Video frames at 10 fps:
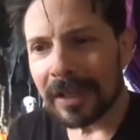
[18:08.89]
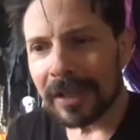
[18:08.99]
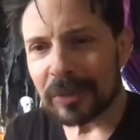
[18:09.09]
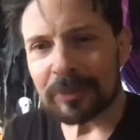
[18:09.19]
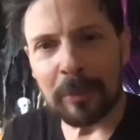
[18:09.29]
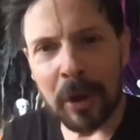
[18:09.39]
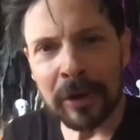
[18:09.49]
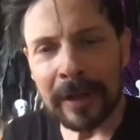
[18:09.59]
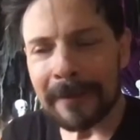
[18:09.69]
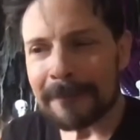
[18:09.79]
to promote
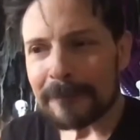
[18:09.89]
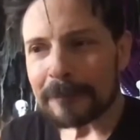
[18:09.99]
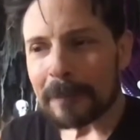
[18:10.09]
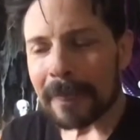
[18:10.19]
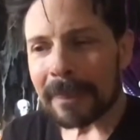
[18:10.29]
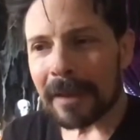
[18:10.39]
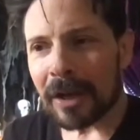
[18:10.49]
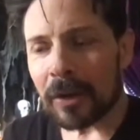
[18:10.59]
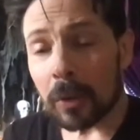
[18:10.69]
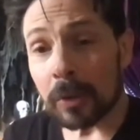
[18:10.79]
it,
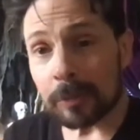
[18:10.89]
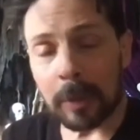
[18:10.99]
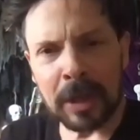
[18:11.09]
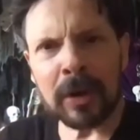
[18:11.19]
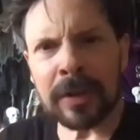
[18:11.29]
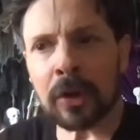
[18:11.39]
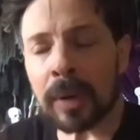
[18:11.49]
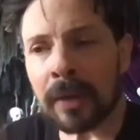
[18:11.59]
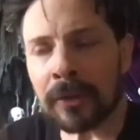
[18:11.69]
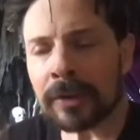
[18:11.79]
or it was premiering there
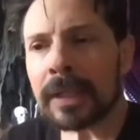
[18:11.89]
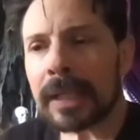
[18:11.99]
rather.